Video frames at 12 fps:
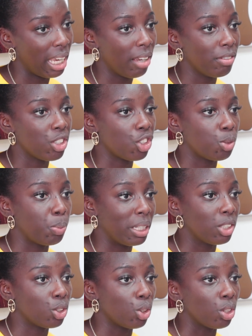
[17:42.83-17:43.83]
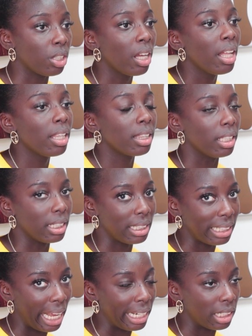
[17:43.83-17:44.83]
Here it's just based on the
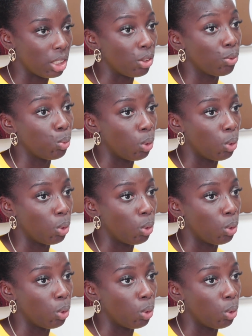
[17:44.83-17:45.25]
standard of